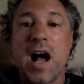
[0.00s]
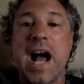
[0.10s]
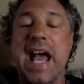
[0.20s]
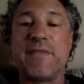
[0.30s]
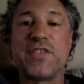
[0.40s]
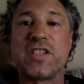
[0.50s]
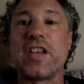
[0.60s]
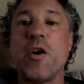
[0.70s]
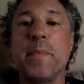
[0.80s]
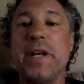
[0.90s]
I have
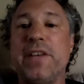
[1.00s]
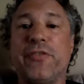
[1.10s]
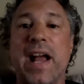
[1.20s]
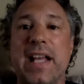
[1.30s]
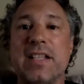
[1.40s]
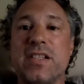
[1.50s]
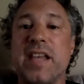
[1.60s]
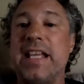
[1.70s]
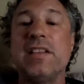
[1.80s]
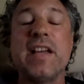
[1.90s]
so many friends.
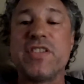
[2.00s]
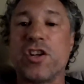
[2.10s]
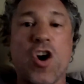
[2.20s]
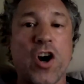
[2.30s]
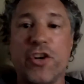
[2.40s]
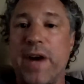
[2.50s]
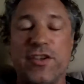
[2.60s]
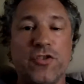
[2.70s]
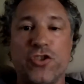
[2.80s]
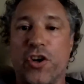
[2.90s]
He lives in
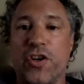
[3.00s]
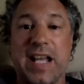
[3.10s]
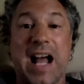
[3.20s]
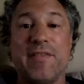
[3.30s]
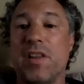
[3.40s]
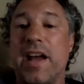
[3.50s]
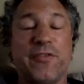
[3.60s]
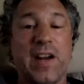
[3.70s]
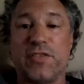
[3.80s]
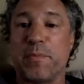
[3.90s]
Carteret, New Jersey. I have a lot
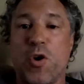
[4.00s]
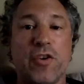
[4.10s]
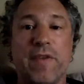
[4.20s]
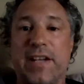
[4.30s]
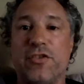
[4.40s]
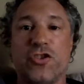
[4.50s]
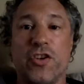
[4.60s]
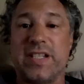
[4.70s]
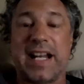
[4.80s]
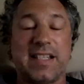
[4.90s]
of friends from Carteret, New
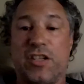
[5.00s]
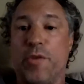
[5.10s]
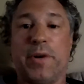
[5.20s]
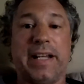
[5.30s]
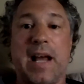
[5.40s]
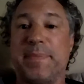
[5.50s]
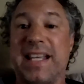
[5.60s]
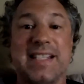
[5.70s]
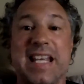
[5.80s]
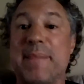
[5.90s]
Jersey that still bring it up.
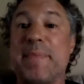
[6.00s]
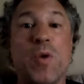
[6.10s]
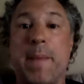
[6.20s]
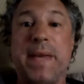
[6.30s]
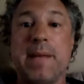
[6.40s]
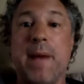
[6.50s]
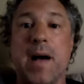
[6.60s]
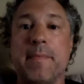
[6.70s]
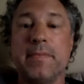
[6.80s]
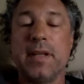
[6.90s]
They see him. They want to beat him
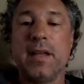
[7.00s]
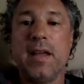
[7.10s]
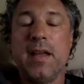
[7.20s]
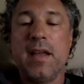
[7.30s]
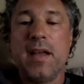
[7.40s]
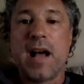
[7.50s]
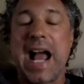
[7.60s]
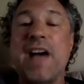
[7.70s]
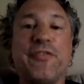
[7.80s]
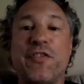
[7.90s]
up.
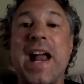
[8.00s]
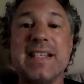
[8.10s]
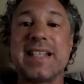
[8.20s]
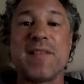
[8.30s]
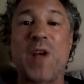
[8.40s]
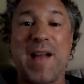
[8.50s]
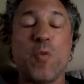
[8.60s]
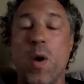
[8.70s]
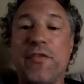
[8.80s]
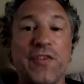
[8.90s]
I have
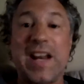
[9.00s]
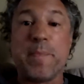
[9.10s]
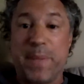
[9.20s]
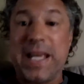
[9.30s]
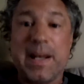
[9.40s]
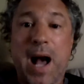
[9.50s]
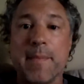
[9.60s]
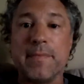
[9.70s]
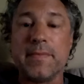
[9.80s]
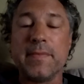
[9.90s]
one friend who beat him
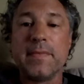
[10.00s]
up.